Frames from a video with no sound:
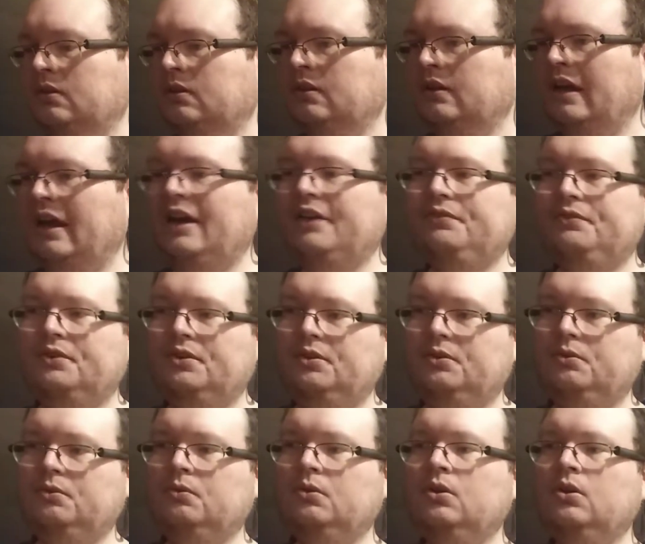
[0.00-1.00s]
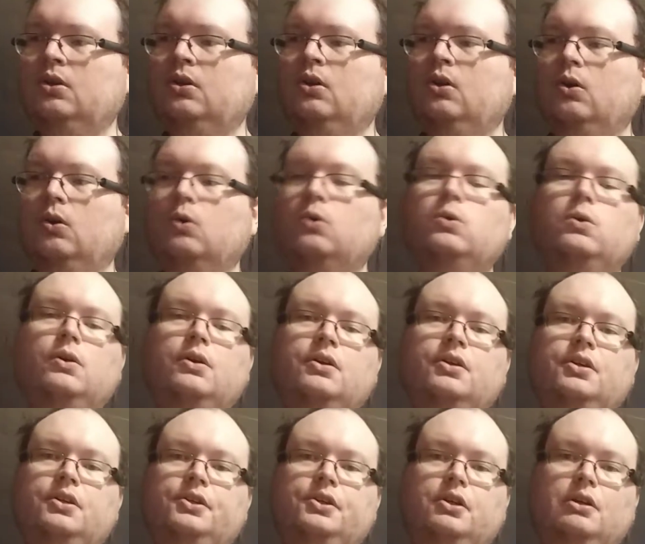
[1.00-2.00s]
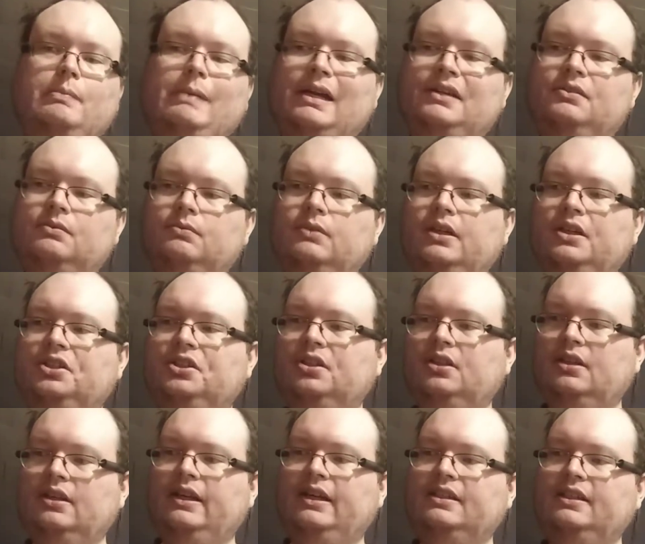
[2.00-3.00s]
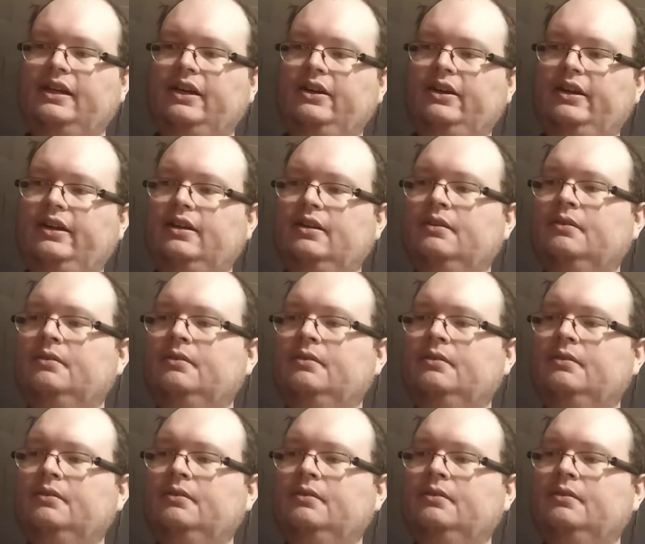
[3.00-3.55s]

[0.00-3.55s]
have to, or you're about to rush to the next area.